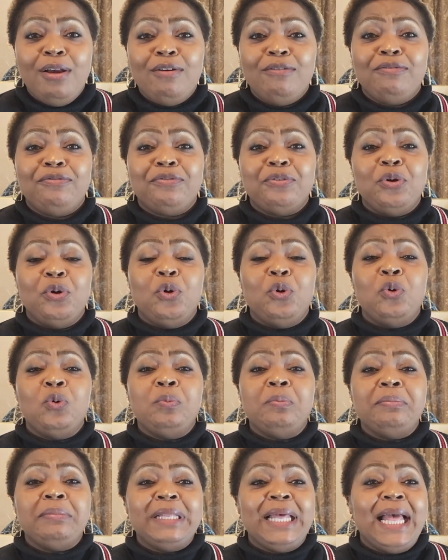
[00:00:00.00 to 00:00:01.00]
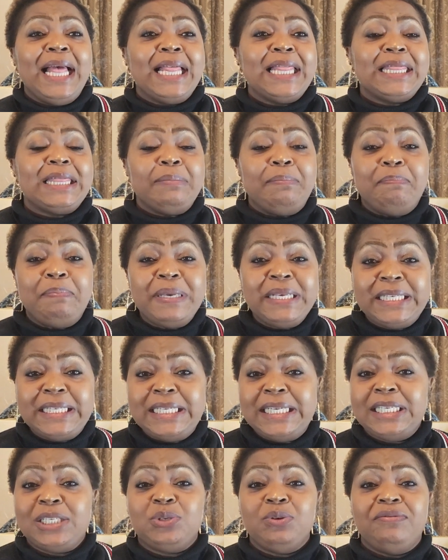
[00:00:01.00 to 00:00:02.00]
from the
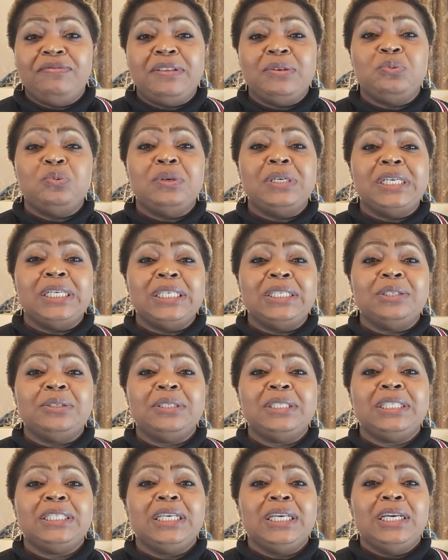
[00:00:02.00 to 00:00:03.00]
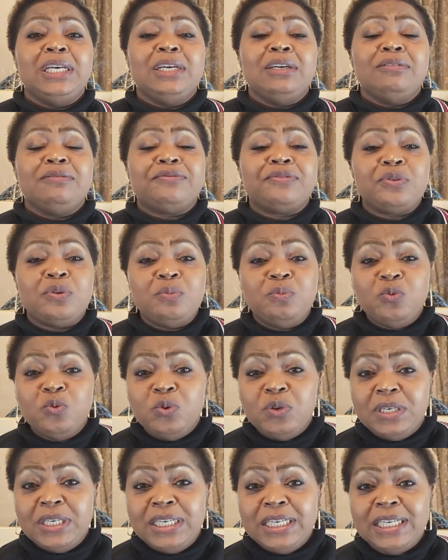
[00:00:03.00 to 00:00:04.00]
business of the world, from
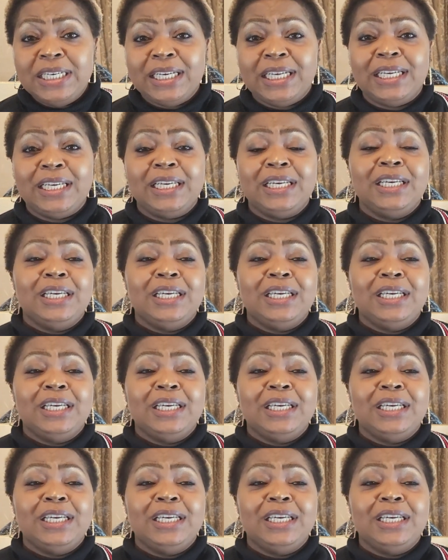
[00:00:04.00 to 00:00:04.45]
work,